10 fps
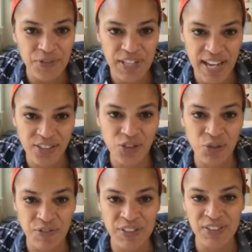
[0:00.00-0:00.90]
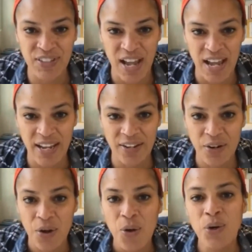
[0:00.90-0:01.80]
test-driven design
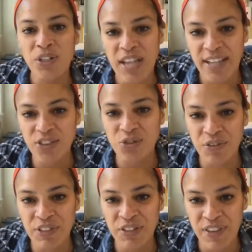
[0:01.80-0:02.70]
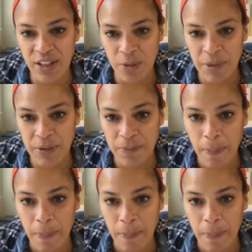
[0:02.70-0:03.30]
or test-driven development.